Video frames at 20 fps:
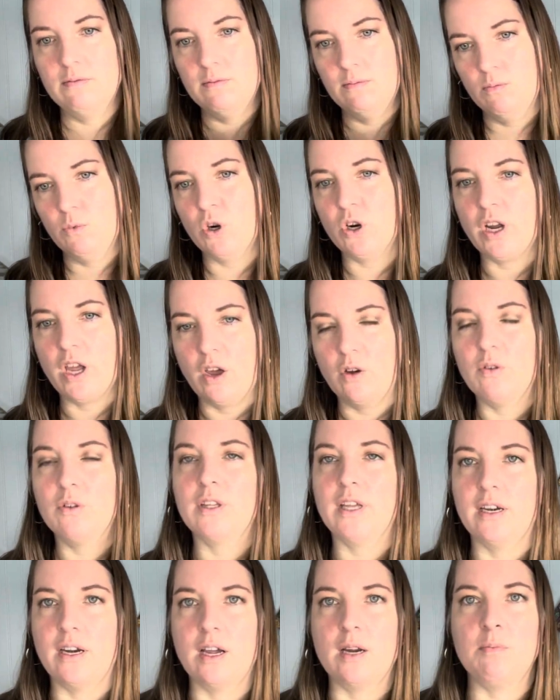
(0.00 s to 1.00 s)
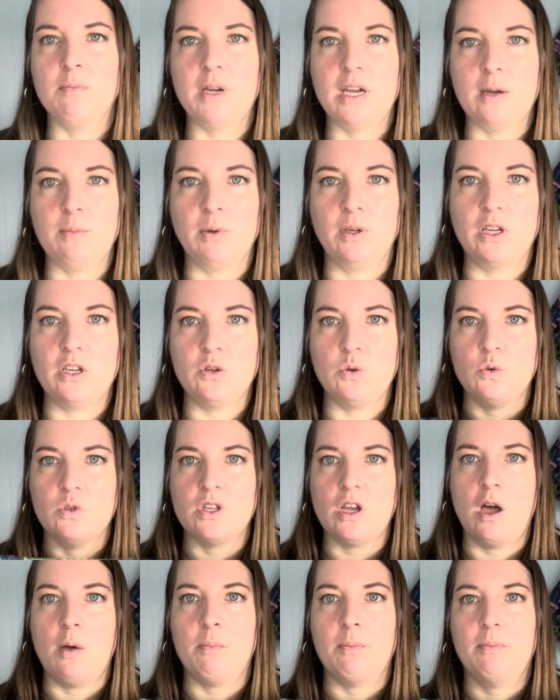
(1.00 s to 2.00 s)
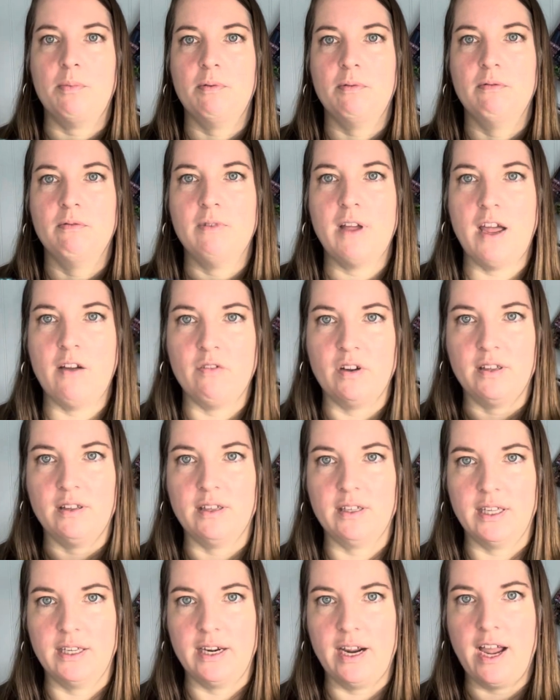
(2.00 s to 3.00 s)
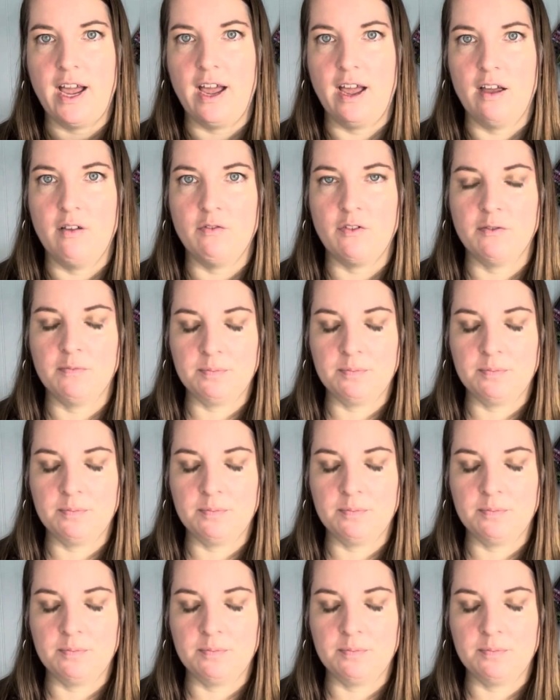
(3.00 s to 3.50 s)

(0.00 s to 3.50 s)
work out that I'd be able to use up everything that I have.